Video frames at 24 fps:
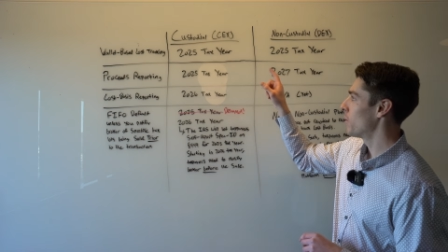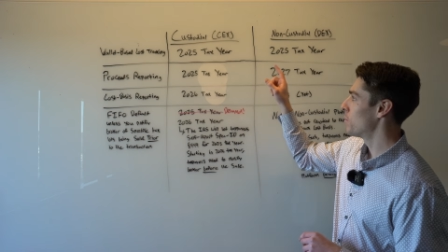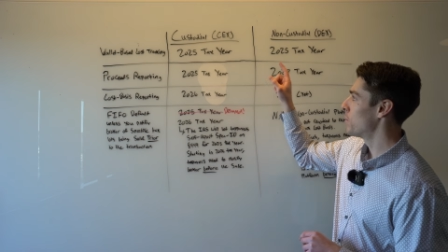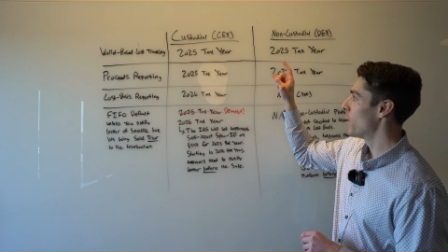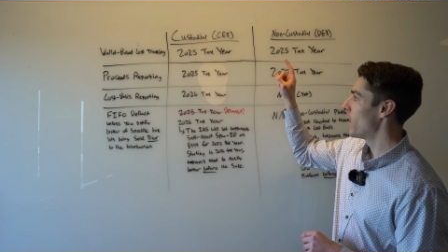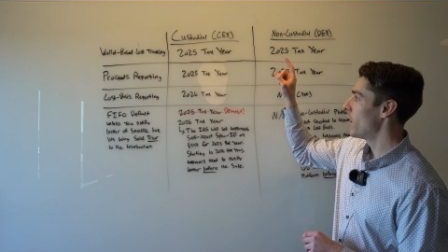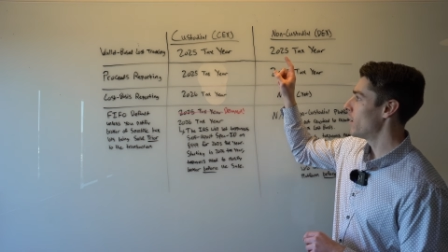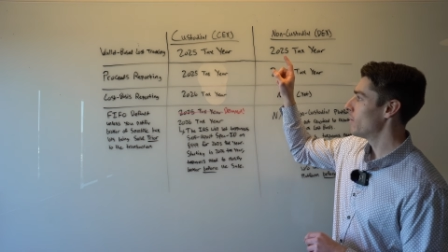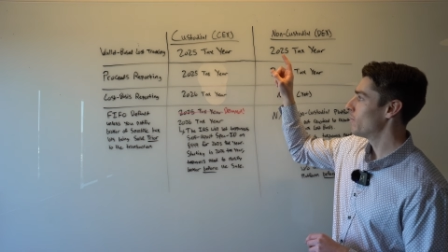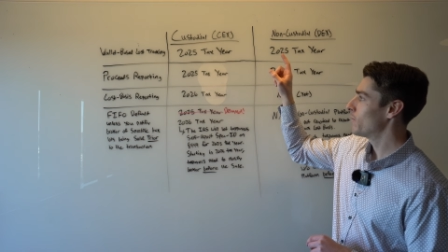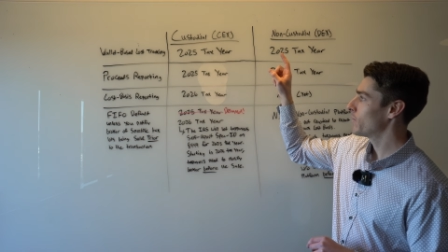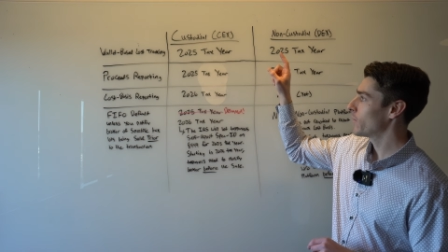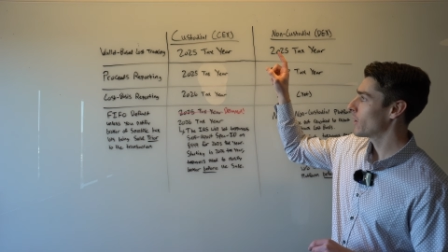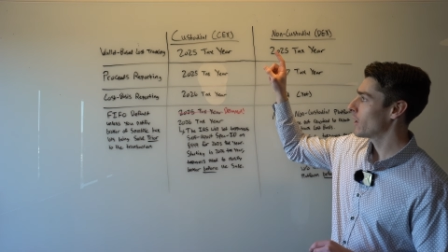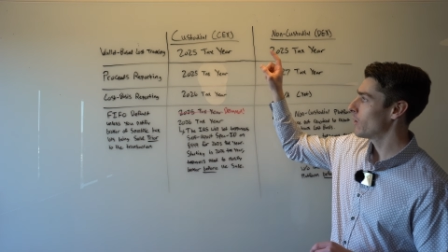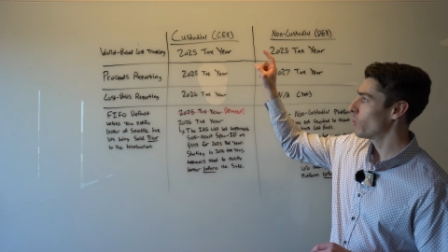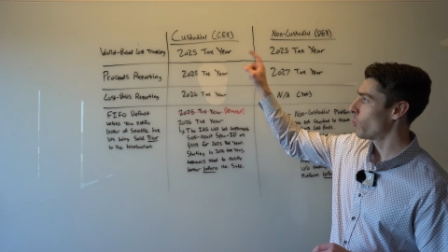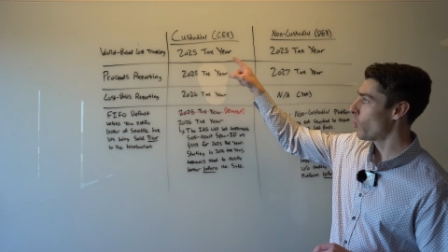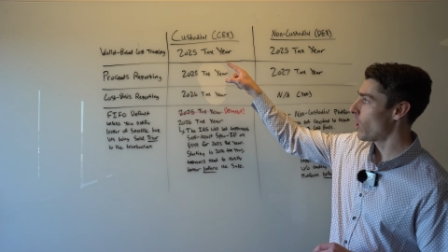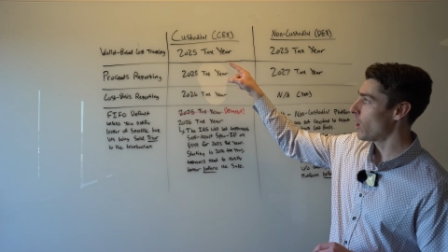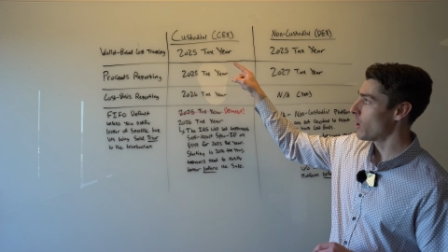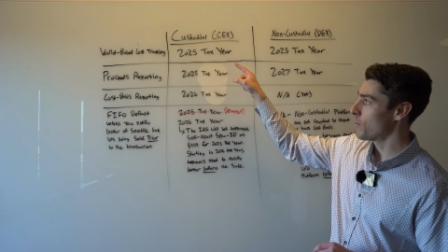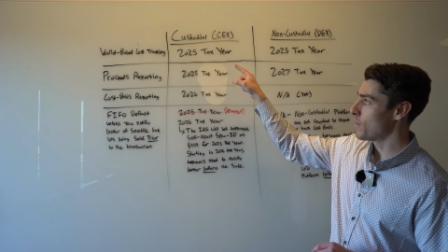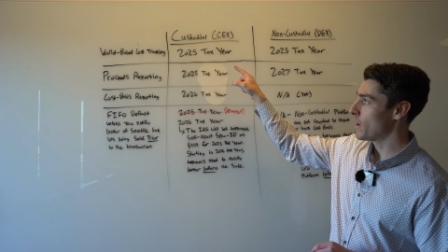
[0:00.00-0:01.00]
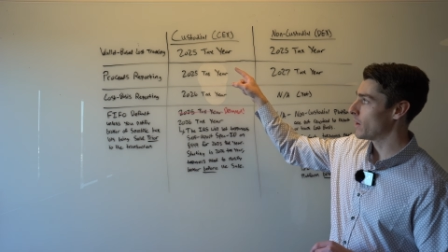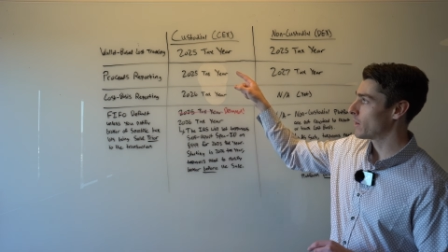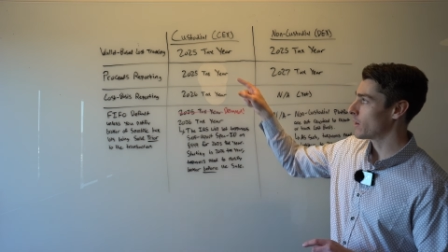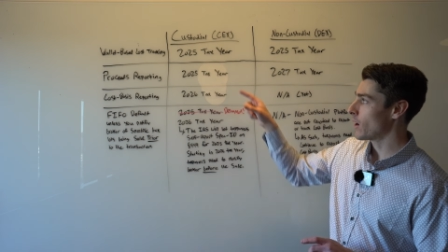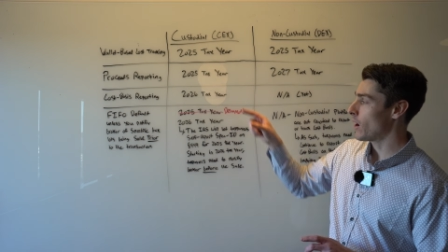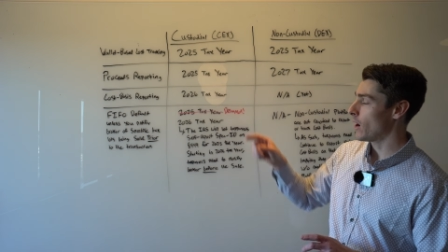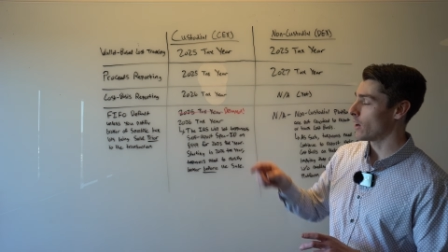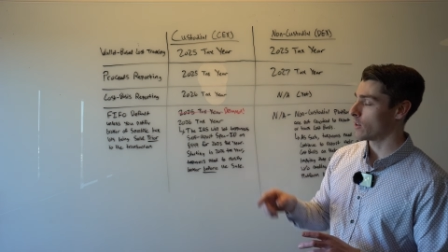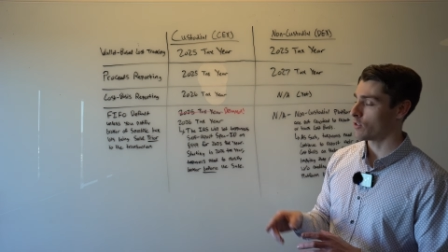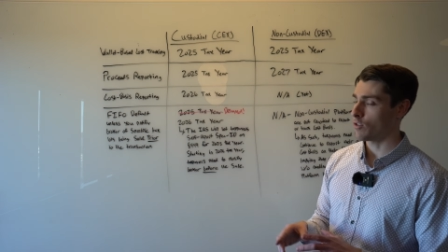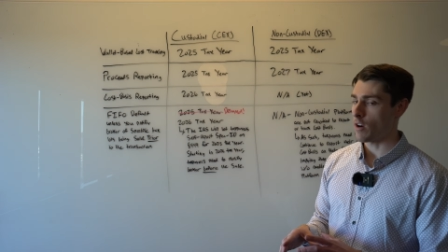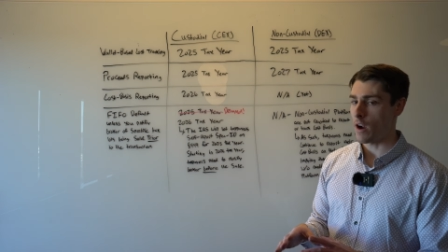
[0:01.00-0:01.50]
But wallet-based
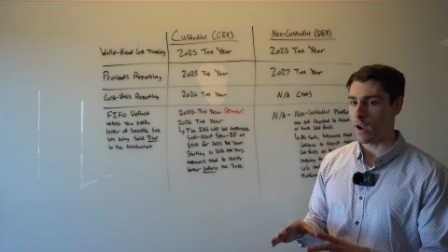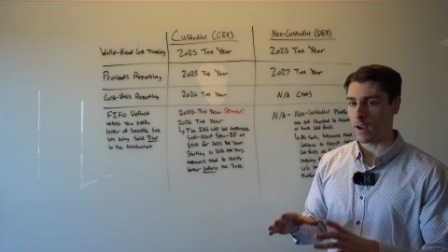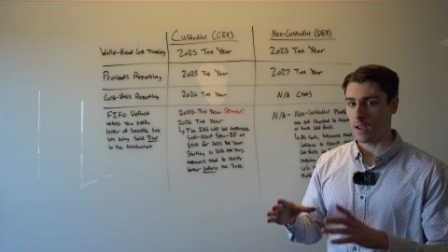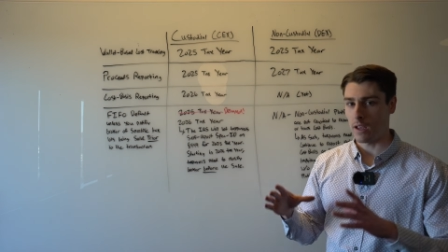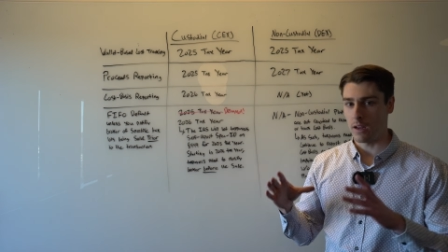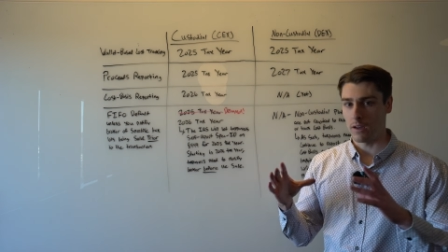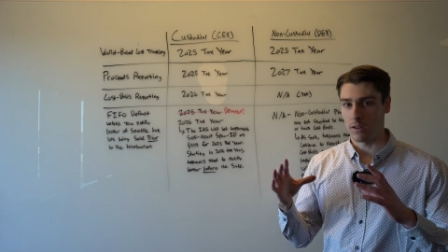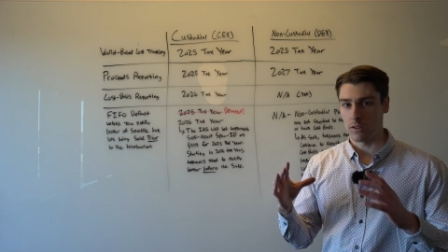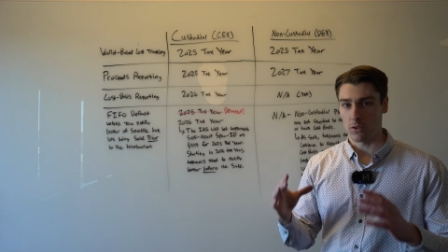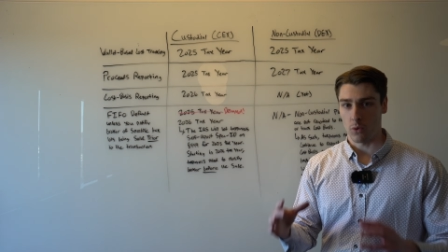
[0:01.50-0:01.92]
cost tracking